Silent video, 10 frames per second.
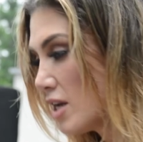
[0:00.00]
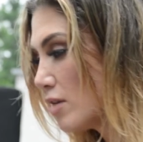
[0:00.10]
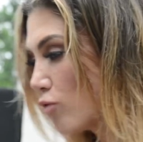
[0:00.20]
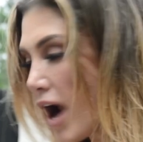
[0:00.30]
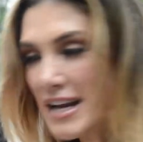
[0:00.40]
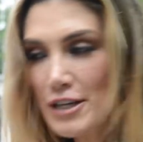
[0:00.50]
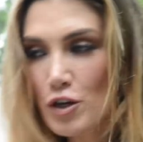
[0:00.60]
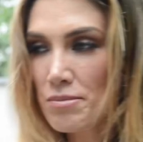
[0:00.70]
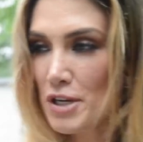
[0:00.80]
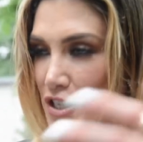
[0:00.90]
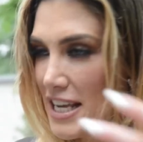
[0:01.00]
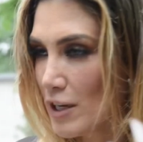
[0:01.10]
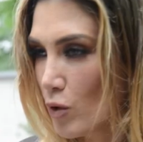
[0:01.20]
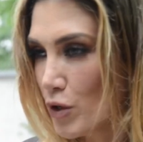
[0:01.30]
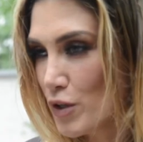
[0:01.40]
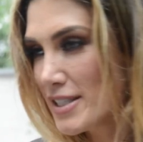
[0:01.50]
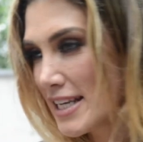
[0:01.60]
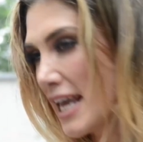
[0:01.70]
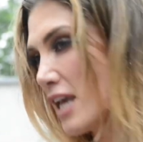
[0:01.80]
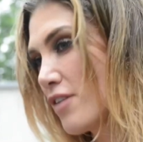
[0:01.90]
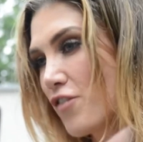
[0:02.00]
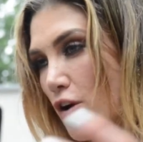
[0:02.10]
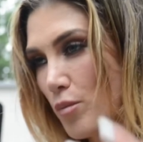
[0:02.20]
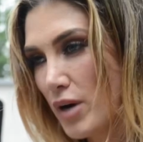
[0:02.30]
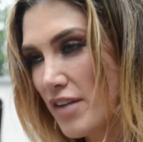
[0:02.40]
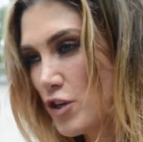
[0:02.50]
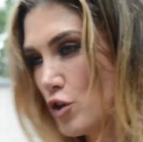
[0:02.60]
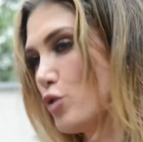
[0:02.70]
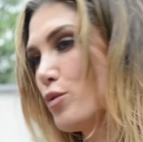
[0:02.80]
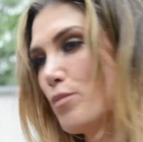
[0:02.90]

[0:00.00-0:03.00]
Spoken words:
writing your music or you're singing from whatever you